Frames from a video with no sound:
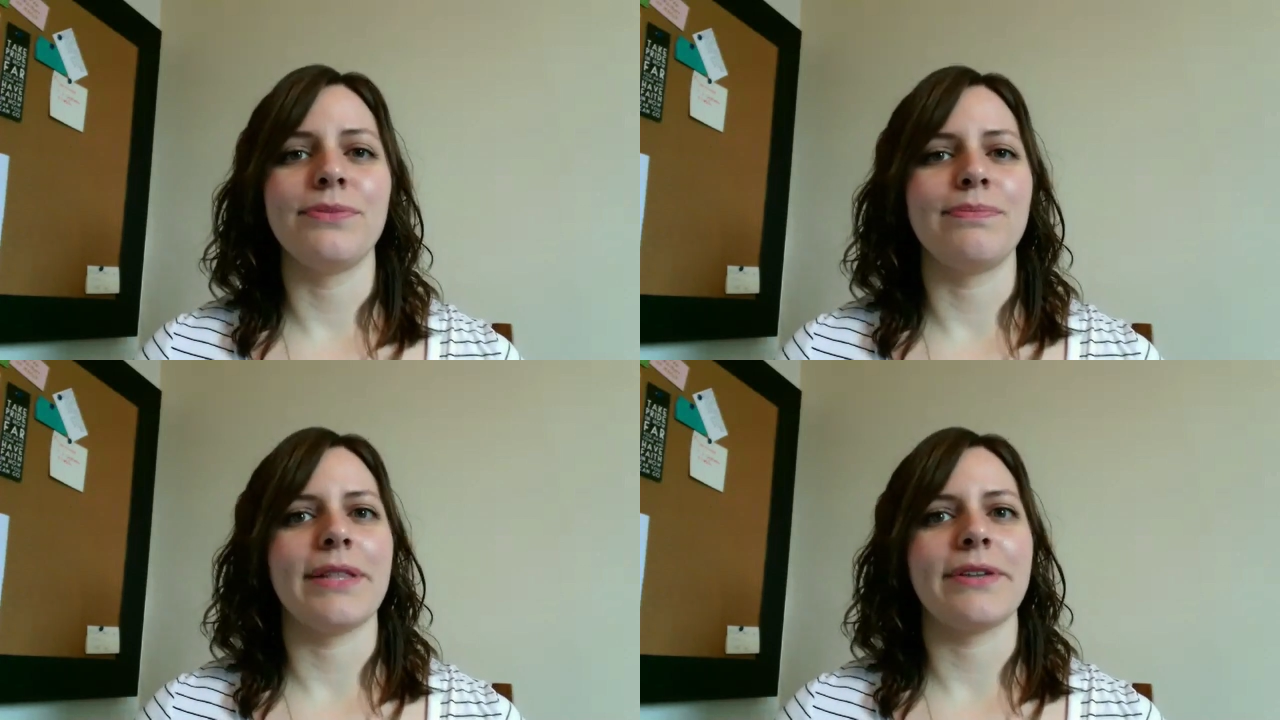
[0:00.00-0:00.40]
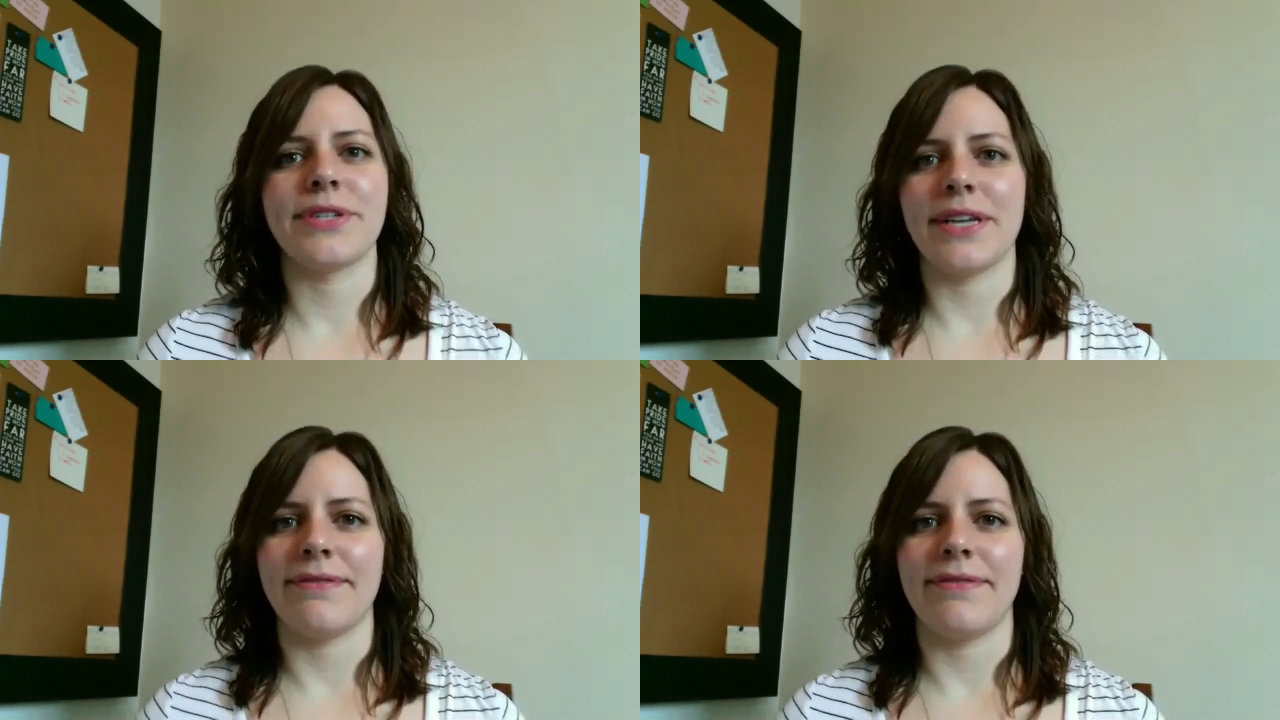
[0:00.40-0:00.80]
Mother's
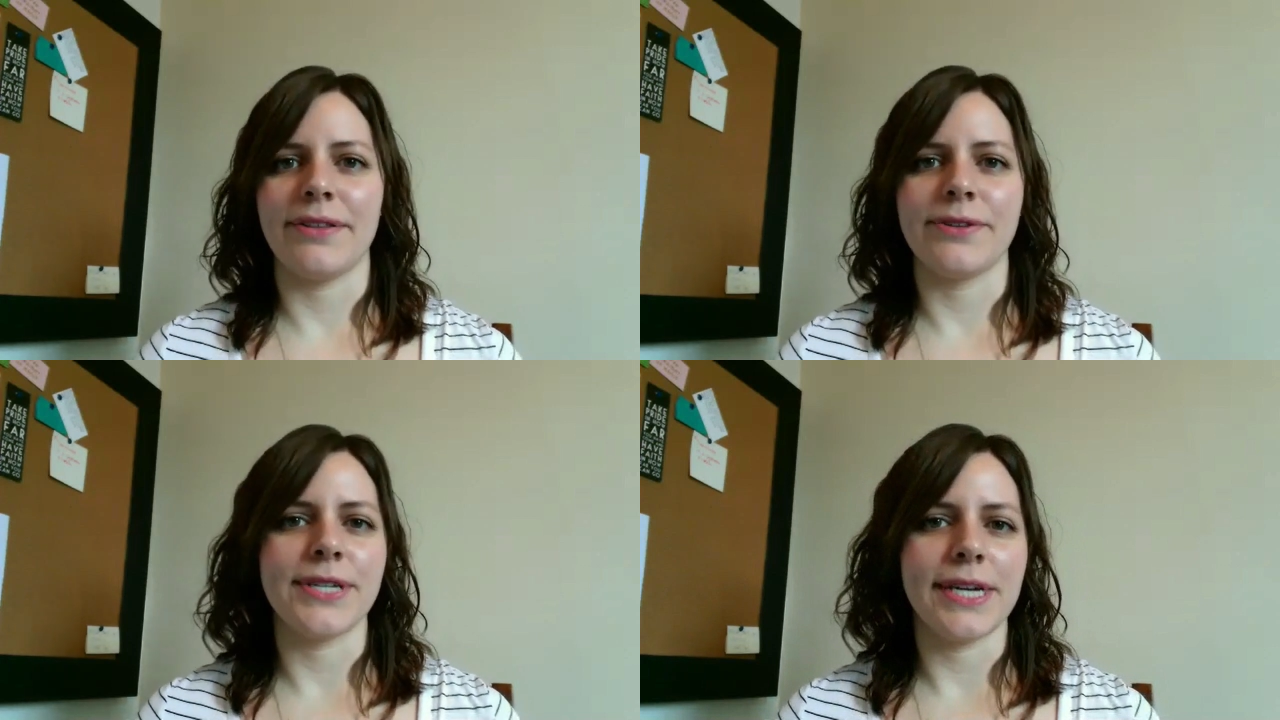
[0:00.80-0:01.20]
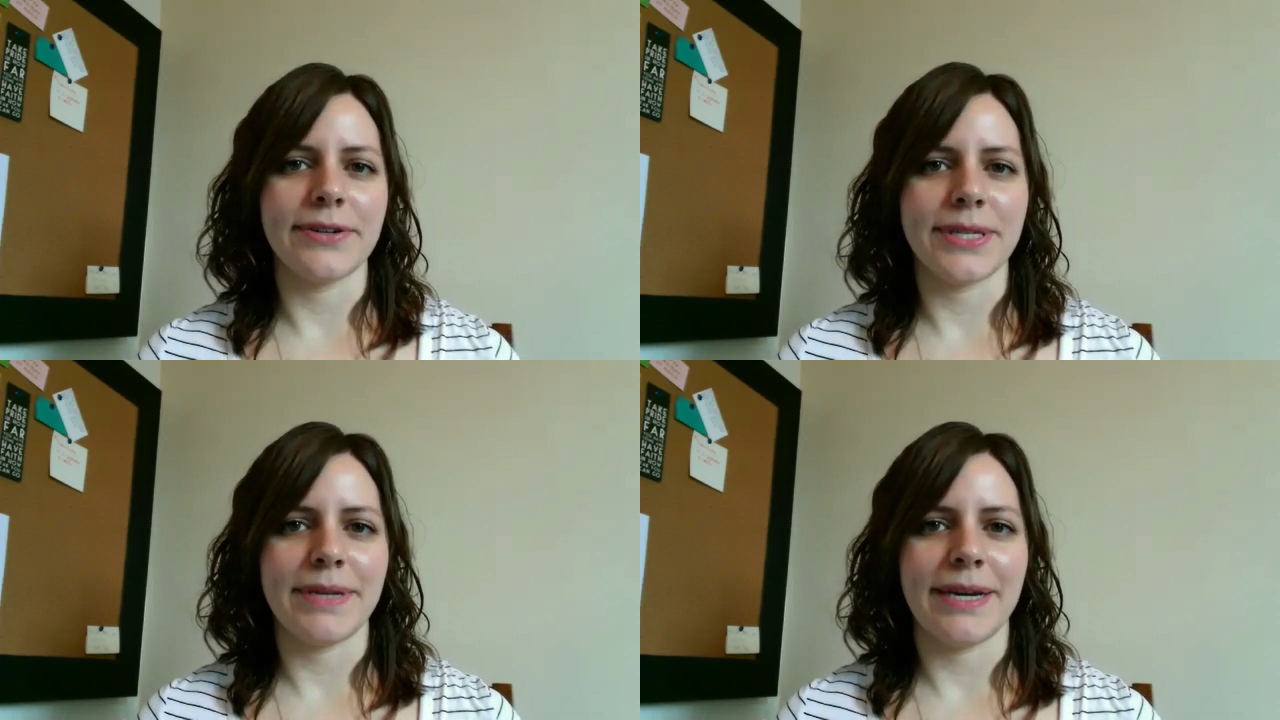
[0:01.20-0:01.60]
Day and Father's Day are
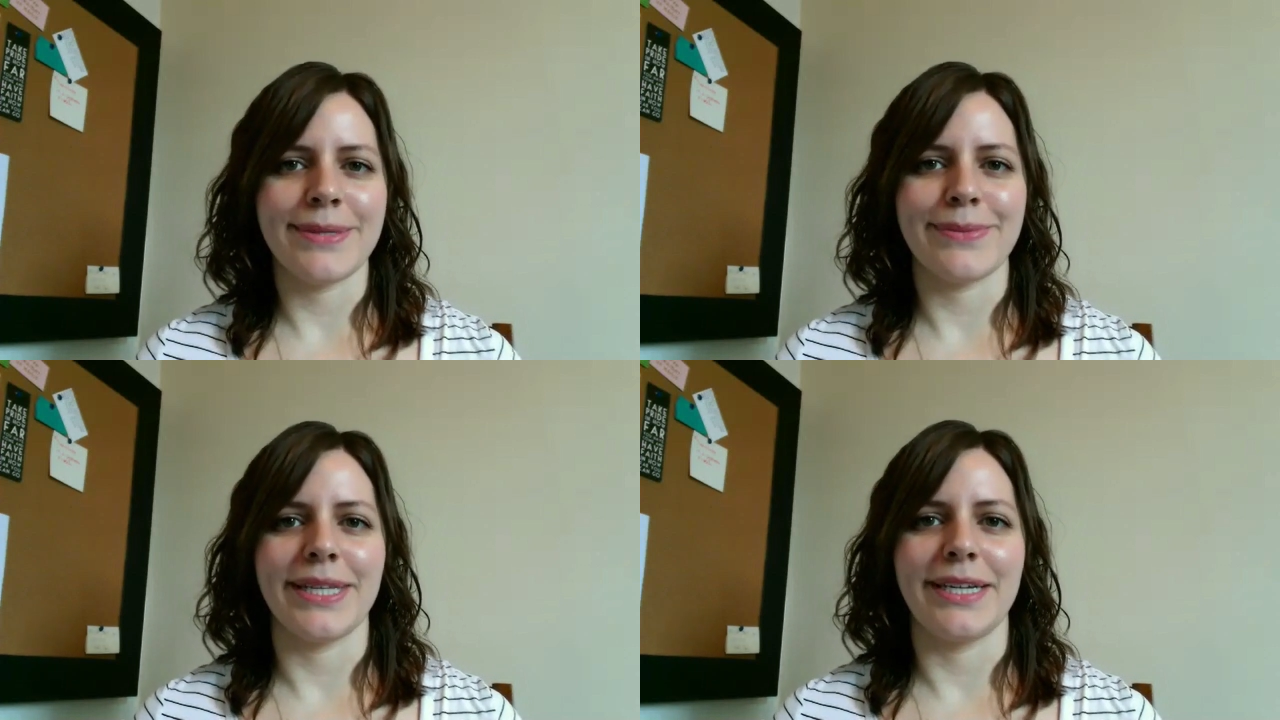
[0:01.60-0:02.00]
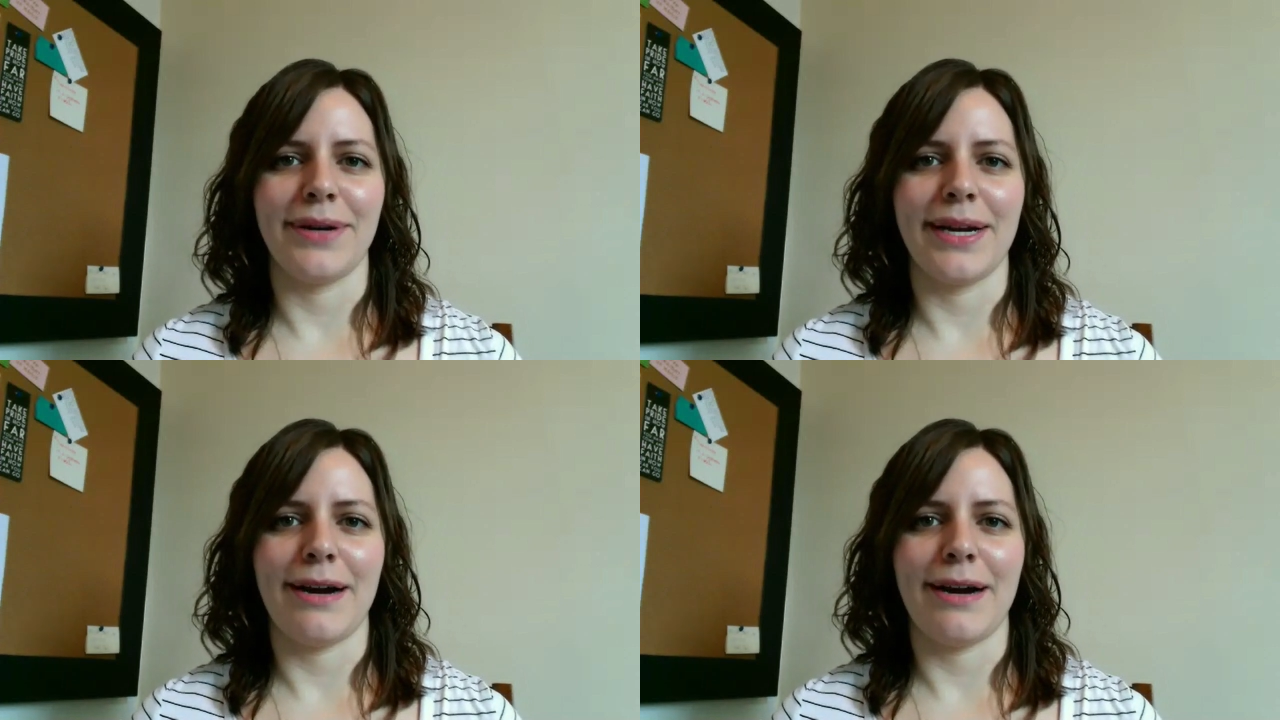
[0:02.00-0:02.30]
sometimes really great